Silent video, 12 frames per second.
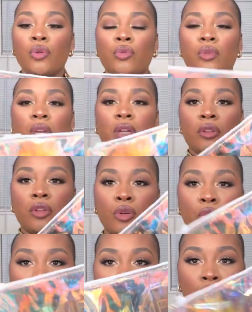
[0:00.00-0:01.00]
you get your
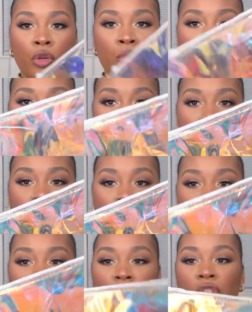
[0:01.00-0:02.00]
little cute
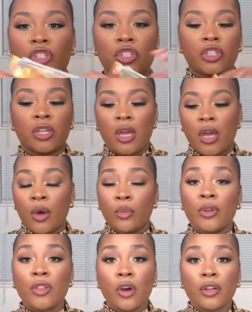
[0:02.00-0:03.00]
pouch
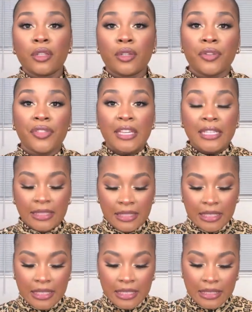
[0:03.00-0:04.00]
with all your little things
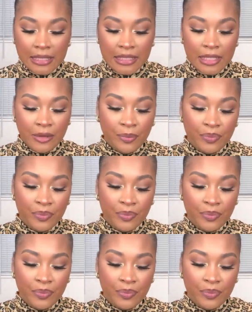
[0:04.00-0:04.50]
in it.